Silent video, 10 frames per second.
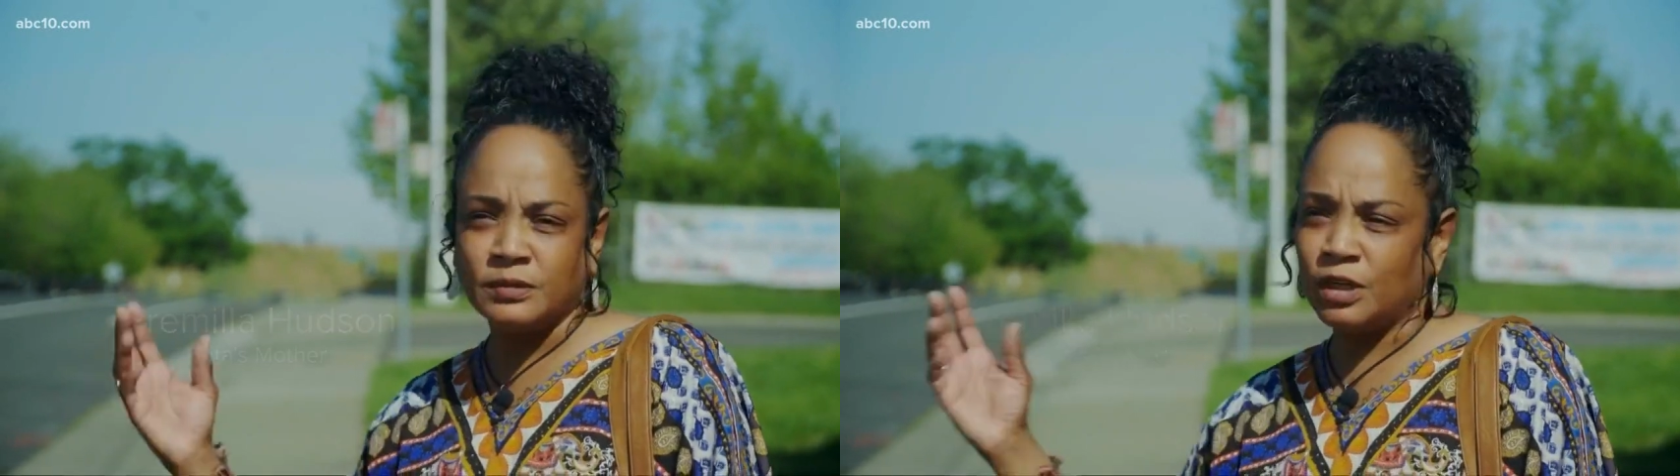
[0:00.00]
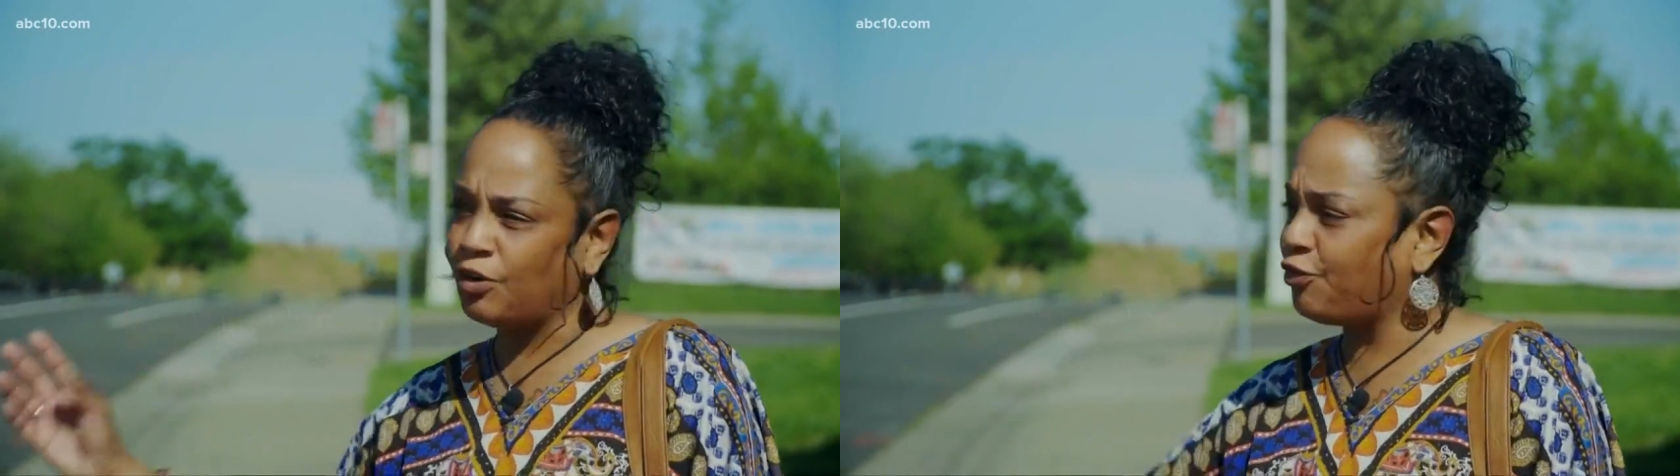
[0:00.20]

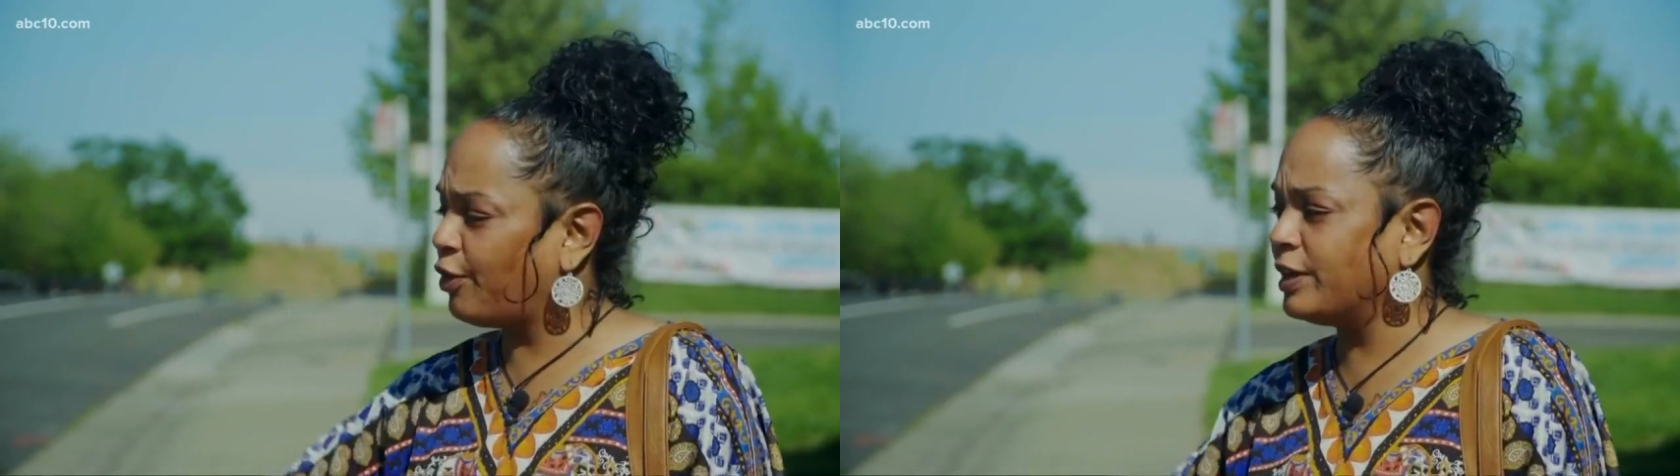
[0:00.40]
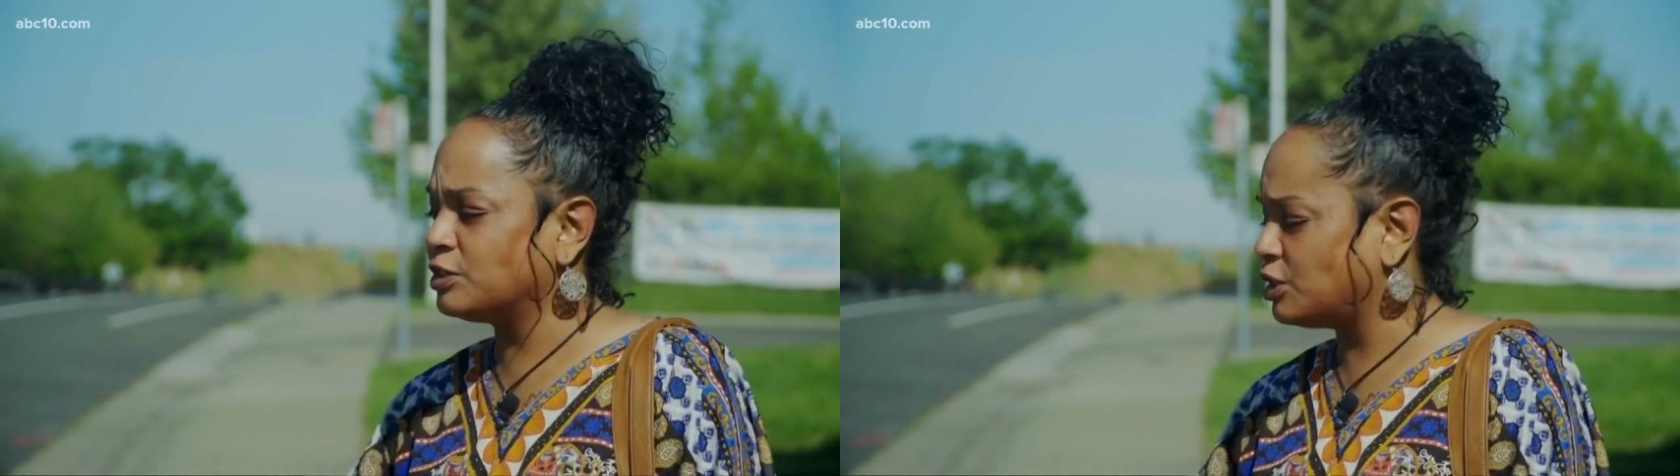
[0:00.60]
Her
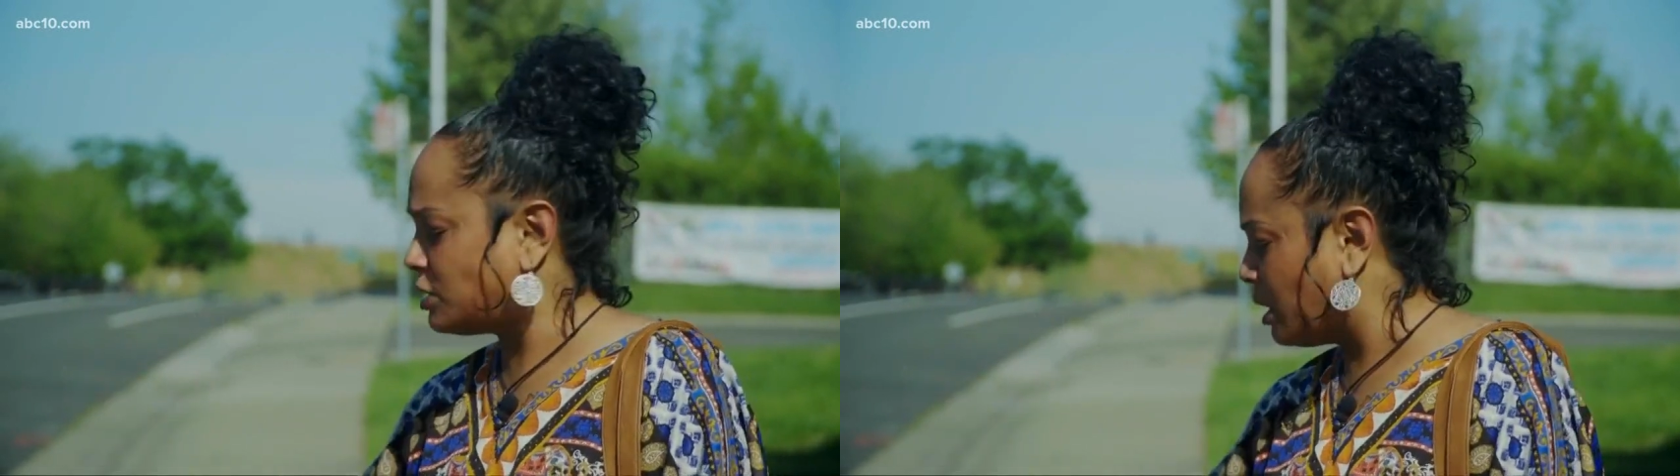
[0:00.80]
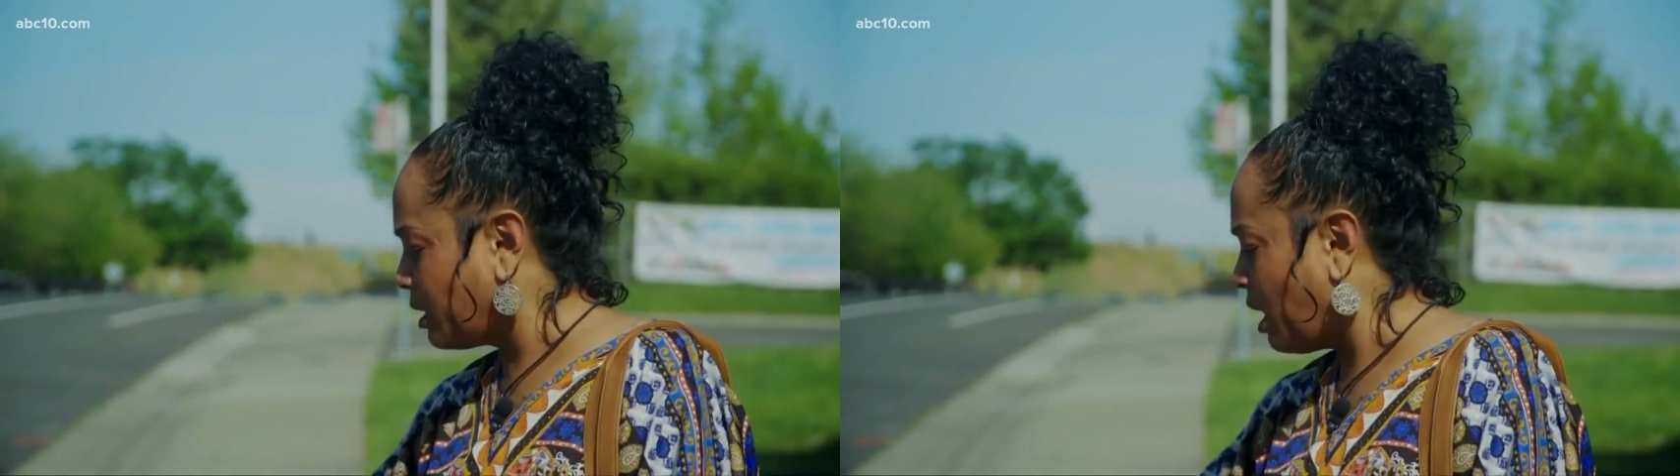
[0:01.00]
friends
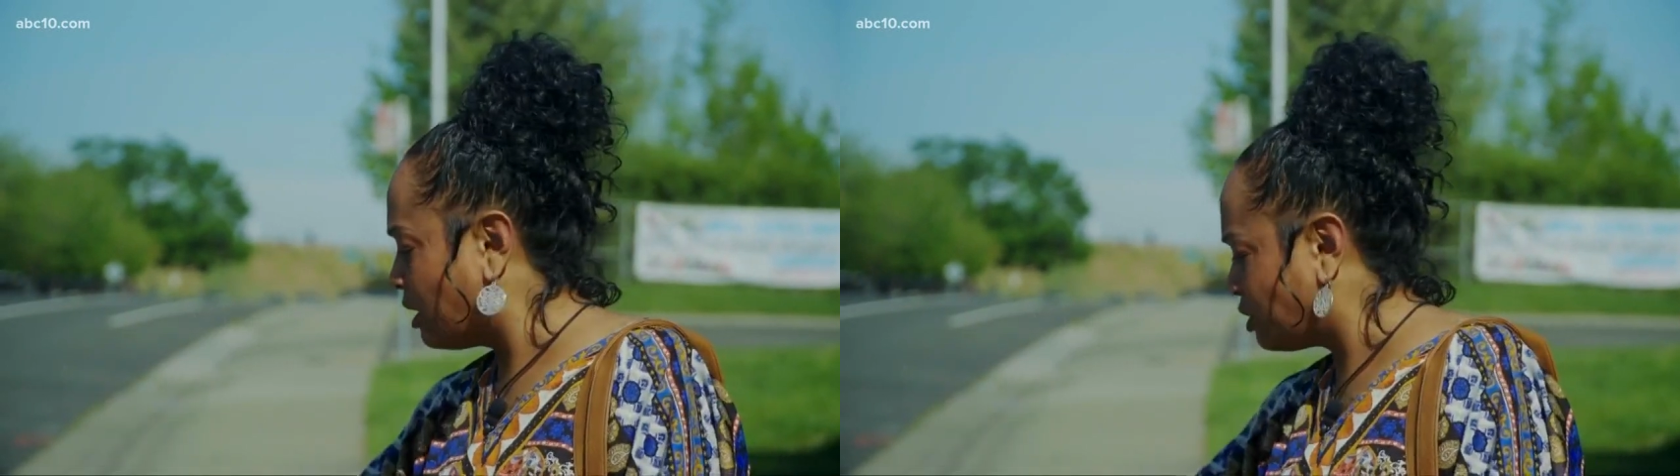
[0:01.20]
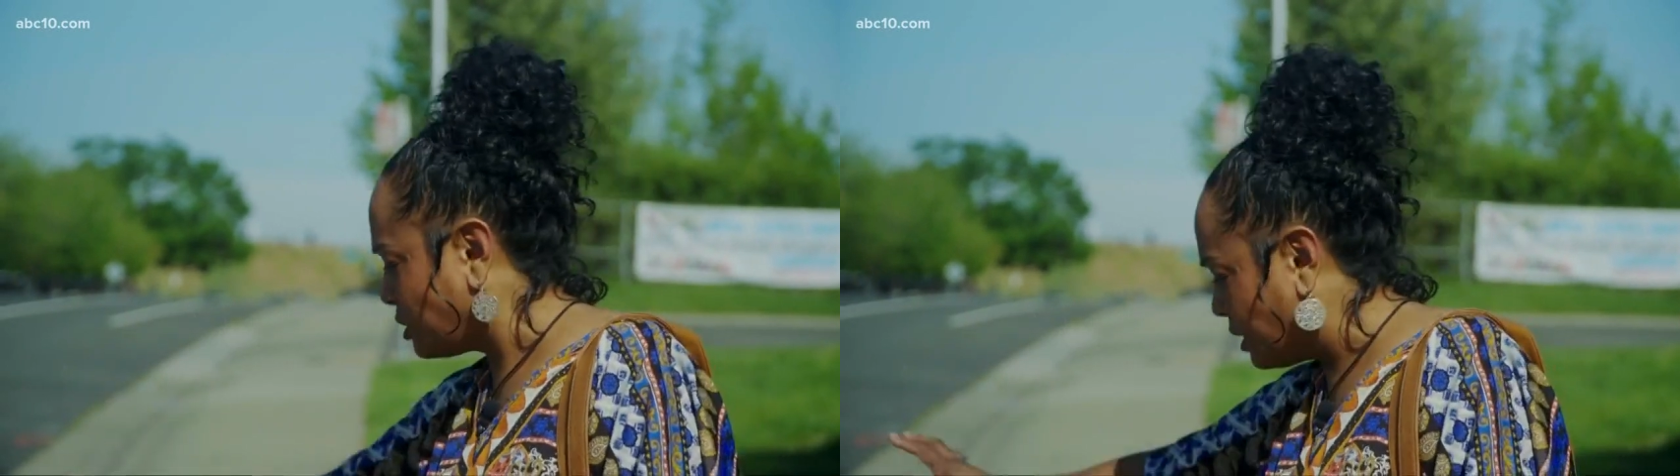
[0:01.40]
just
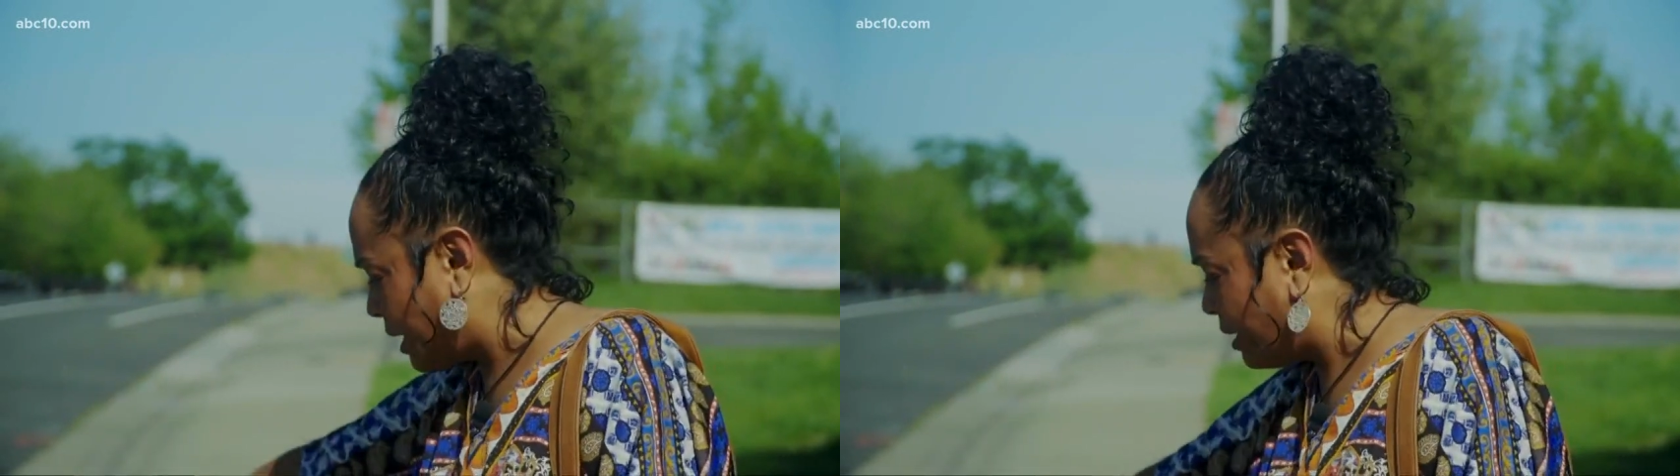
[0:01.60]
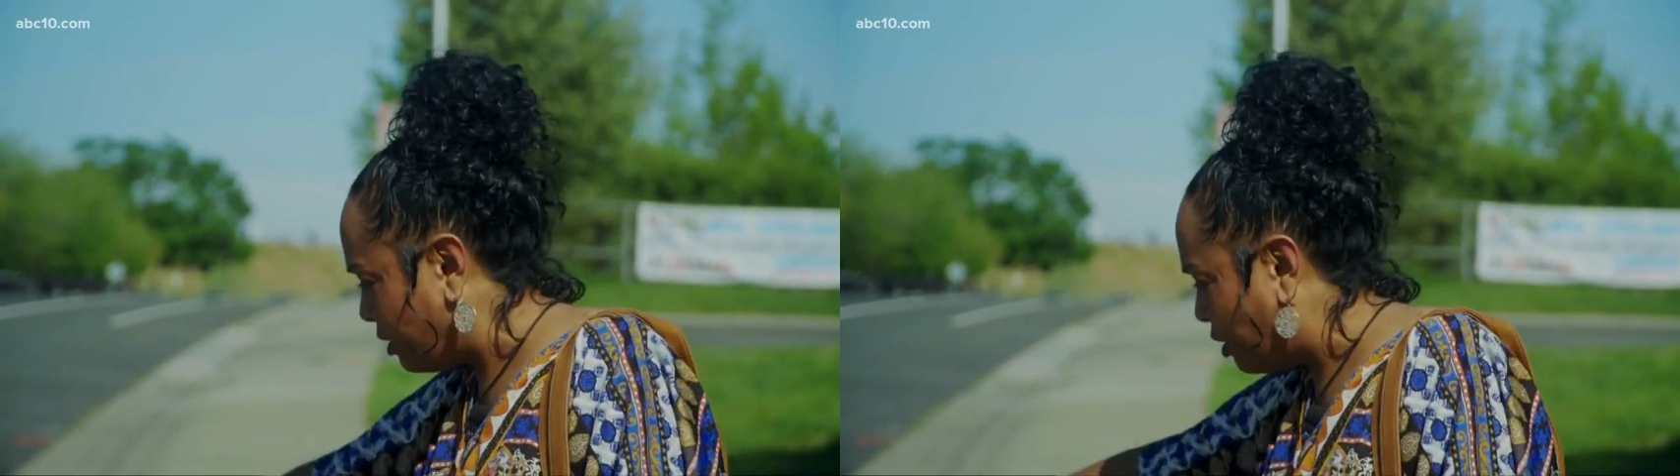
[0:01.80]
unconscious, laying,